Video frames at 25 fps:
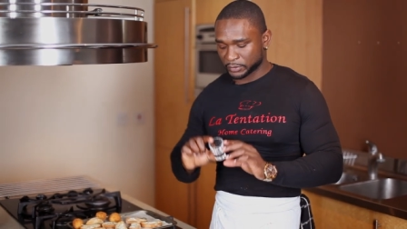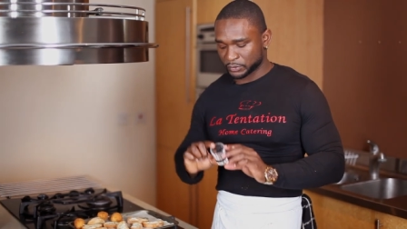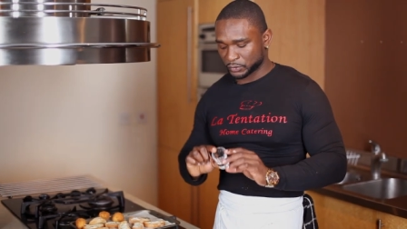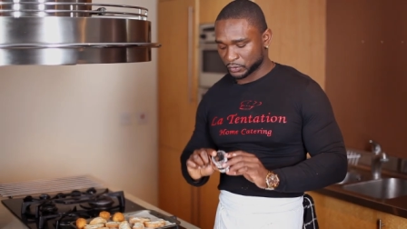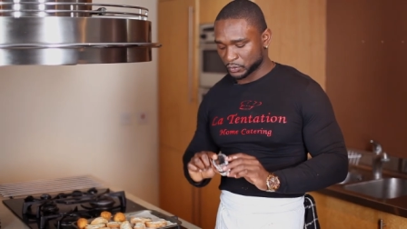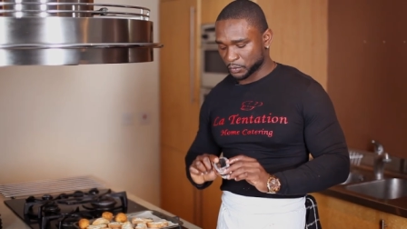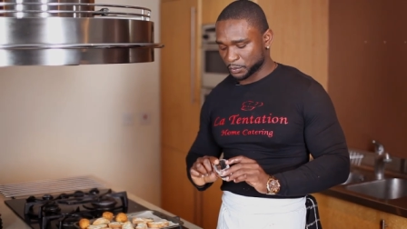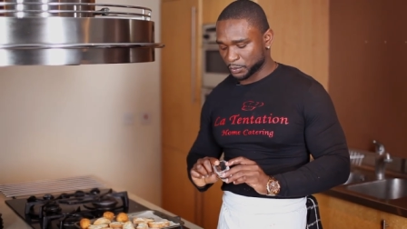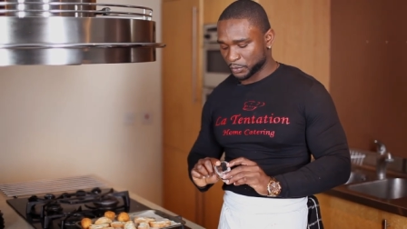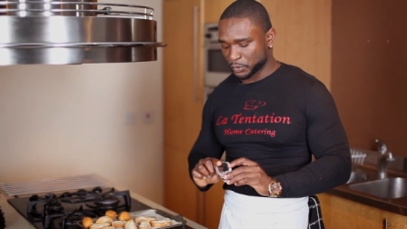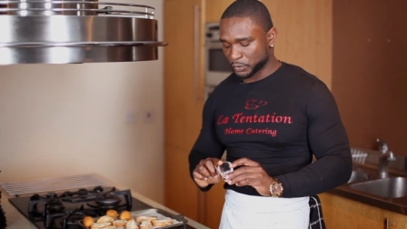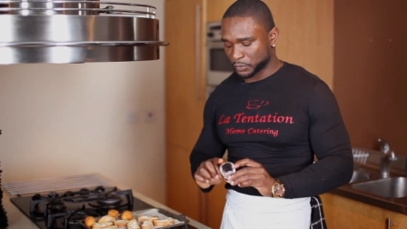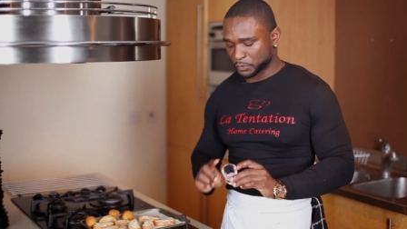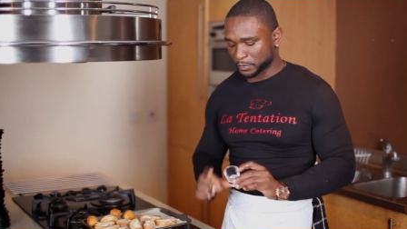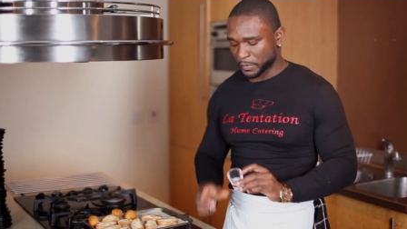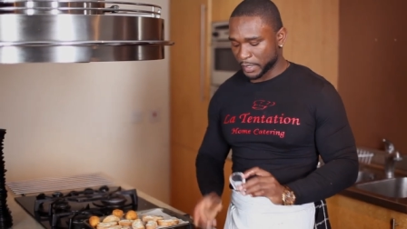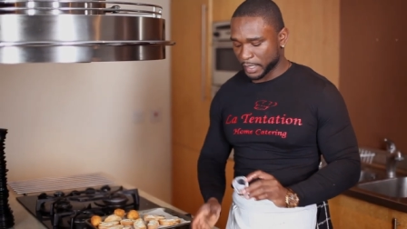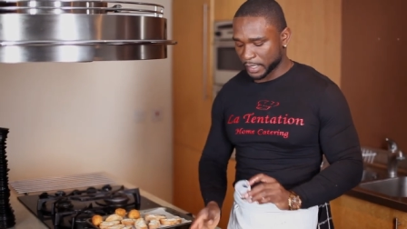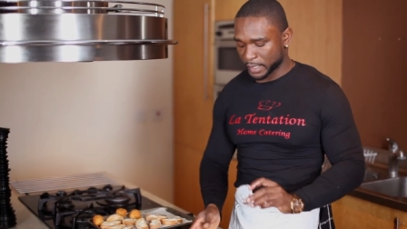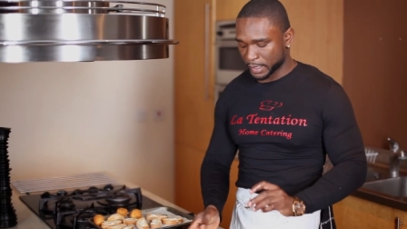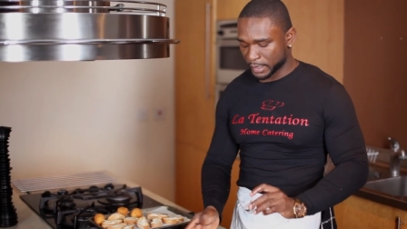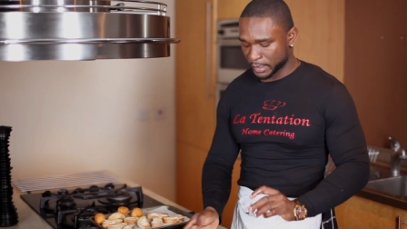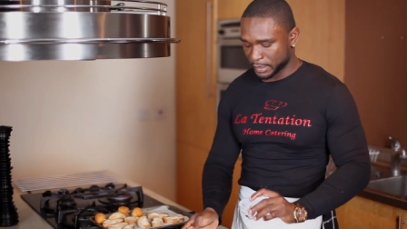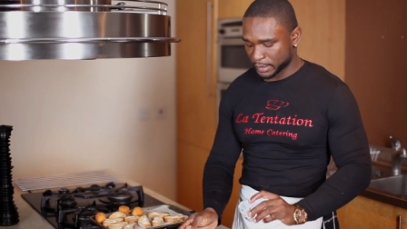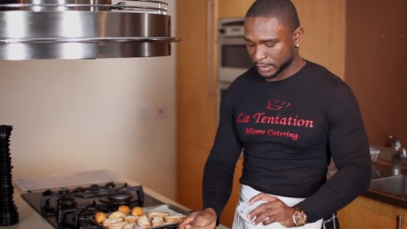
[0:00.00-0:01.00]
to put
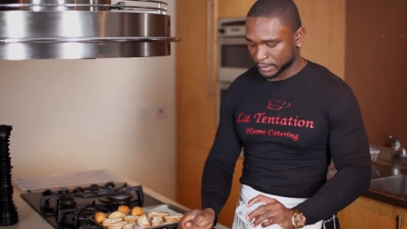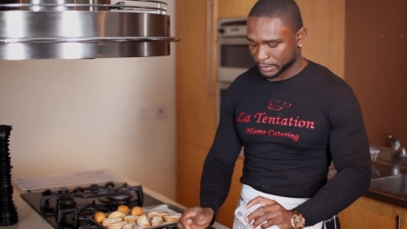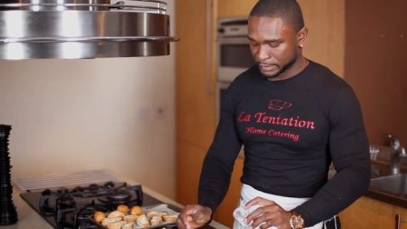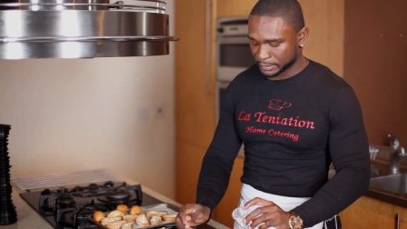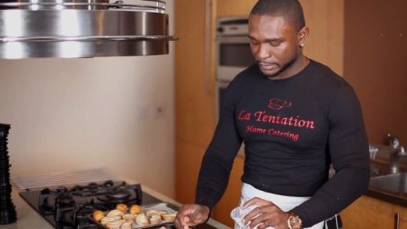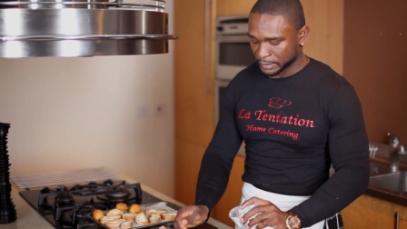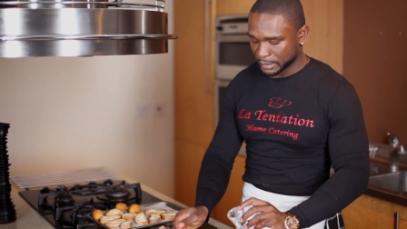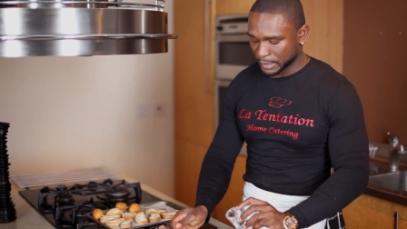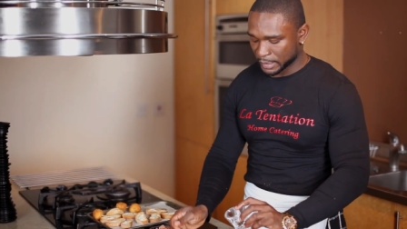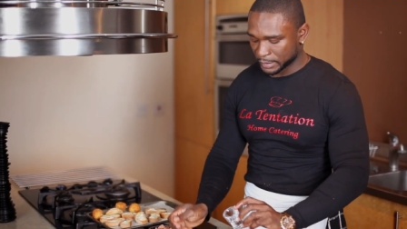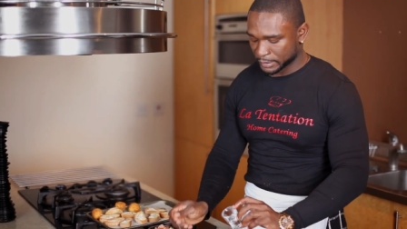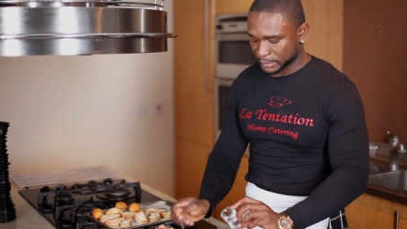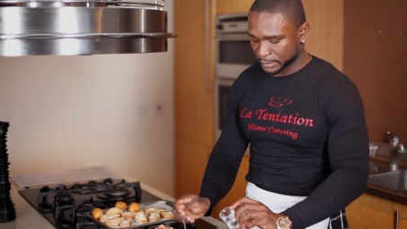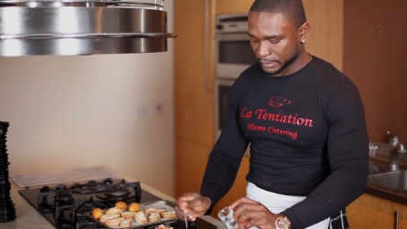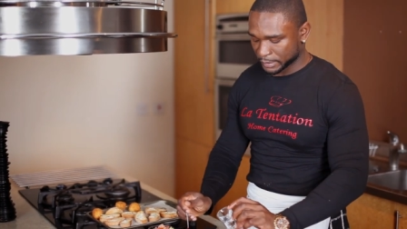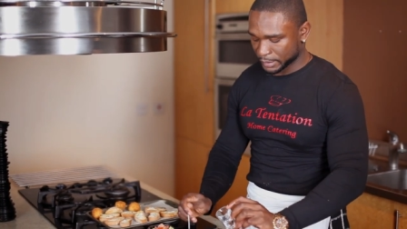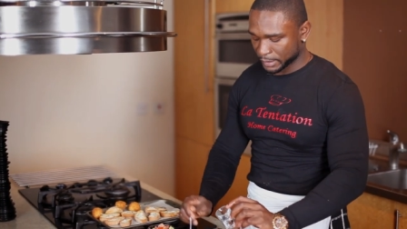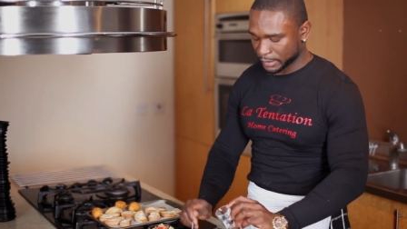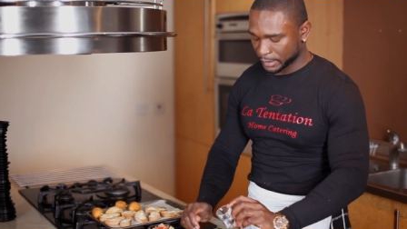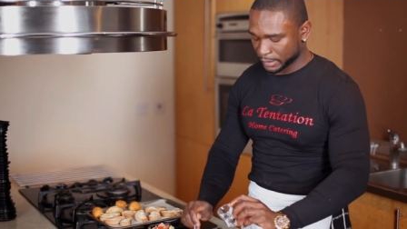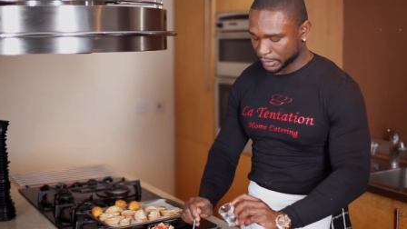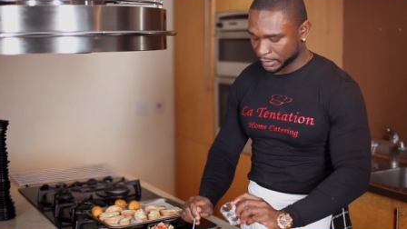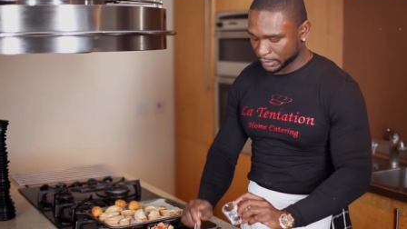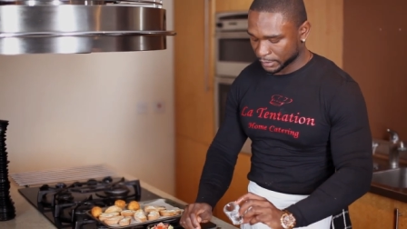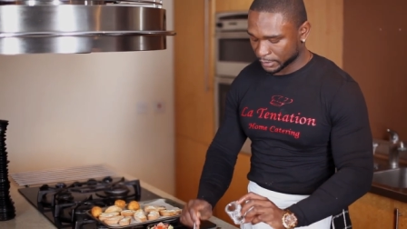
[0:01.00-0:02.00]
my salad in
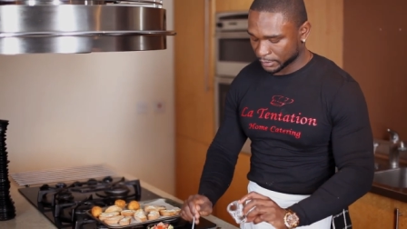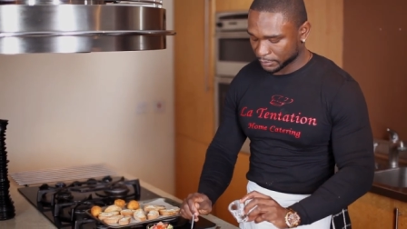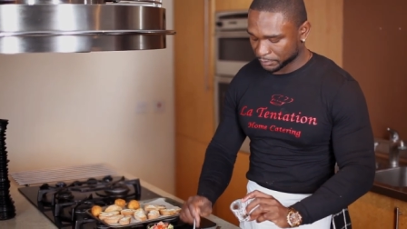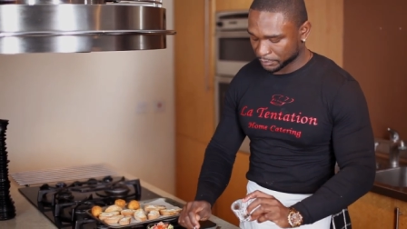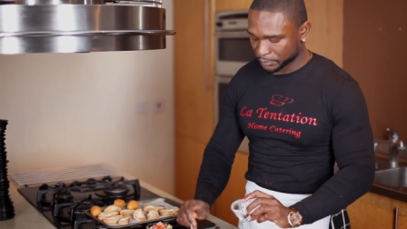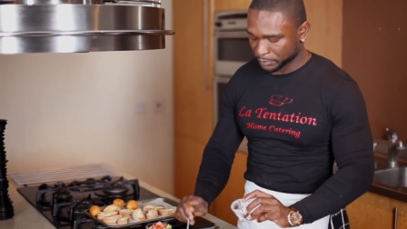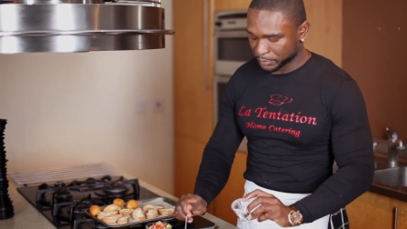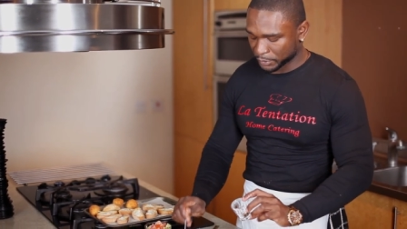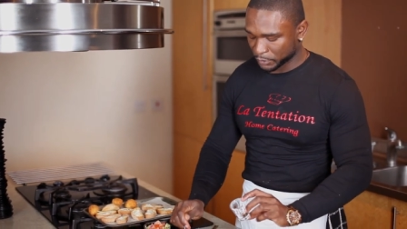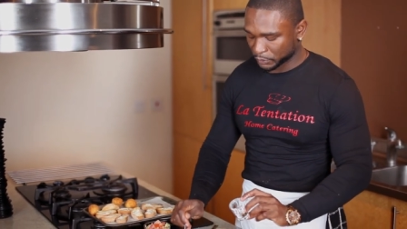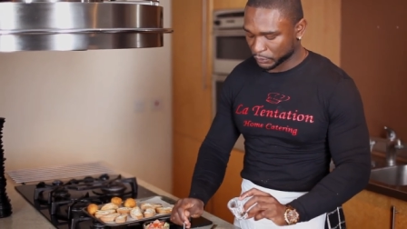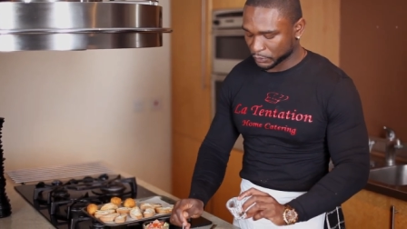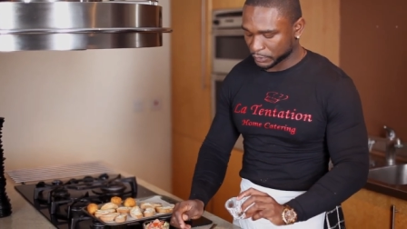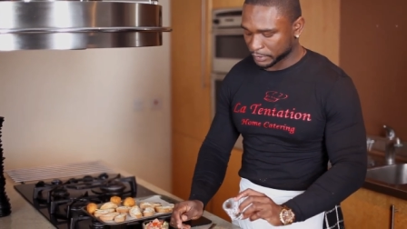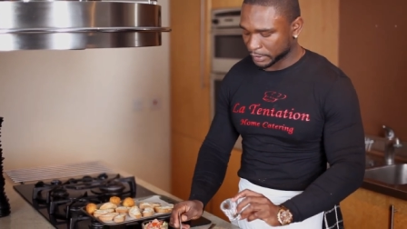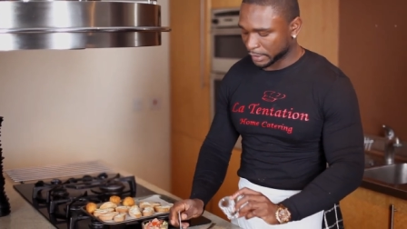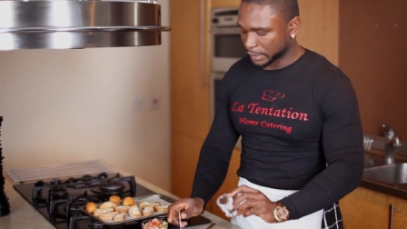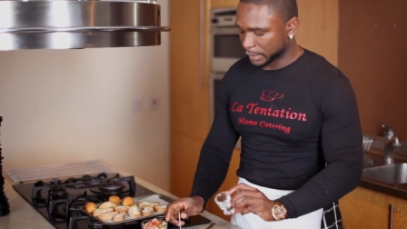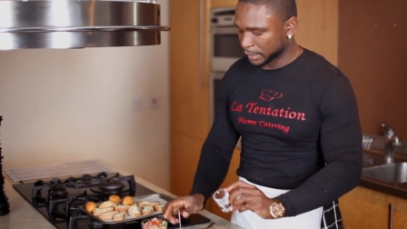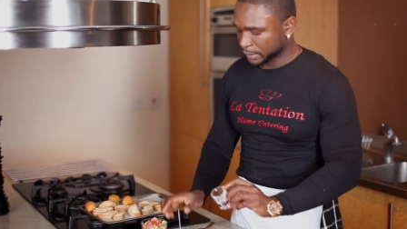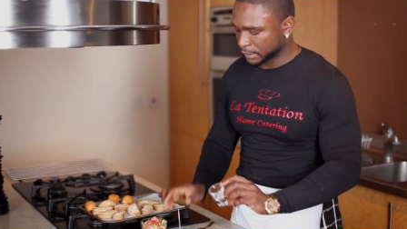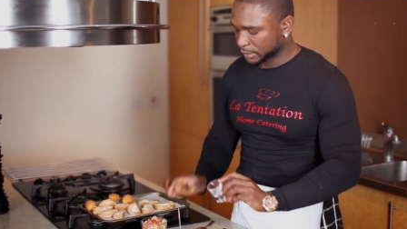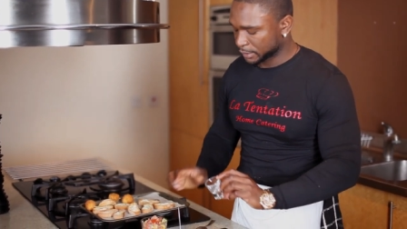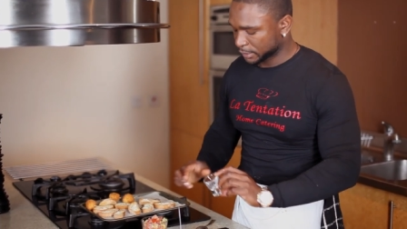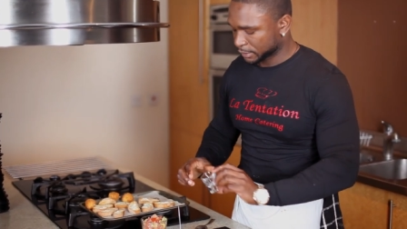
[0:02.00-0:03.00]
there, beetroot
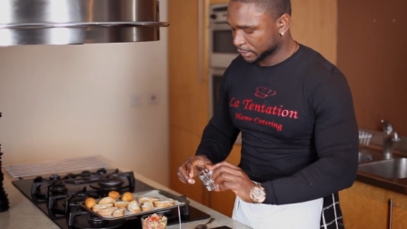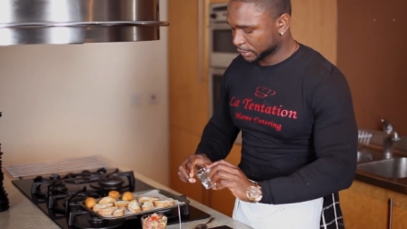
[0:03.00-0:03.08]
salad,